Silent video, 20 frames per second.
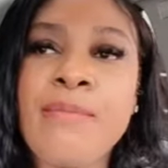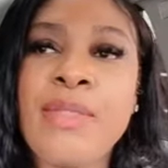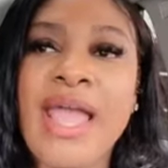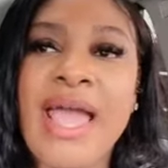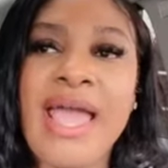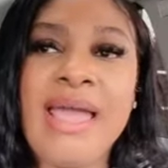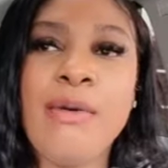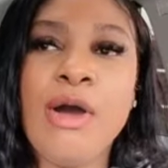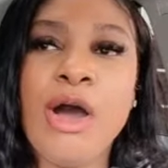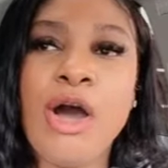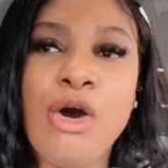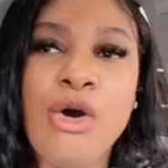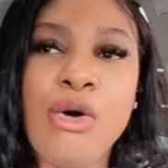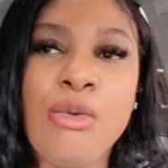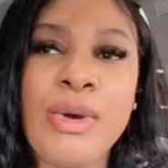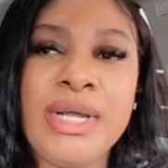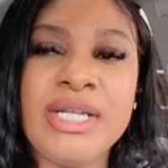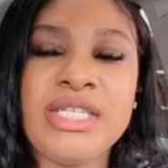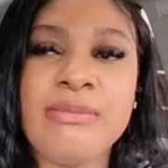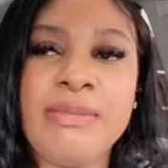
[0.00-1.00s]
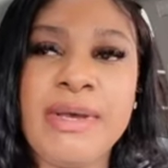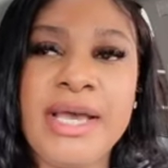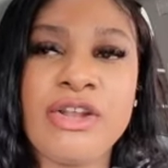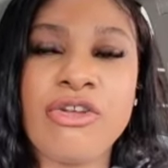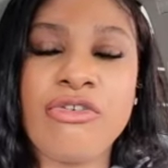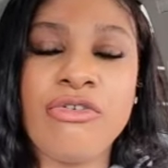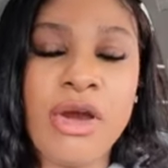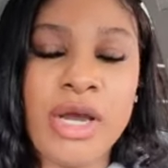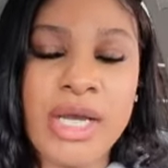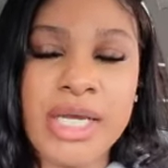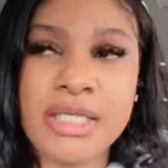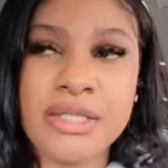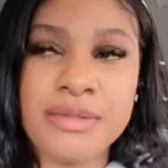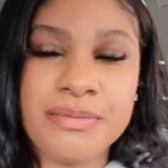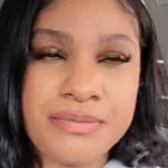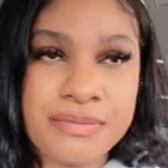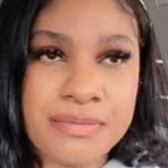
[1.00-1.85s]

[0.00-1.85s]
Came home, went to bed, cried.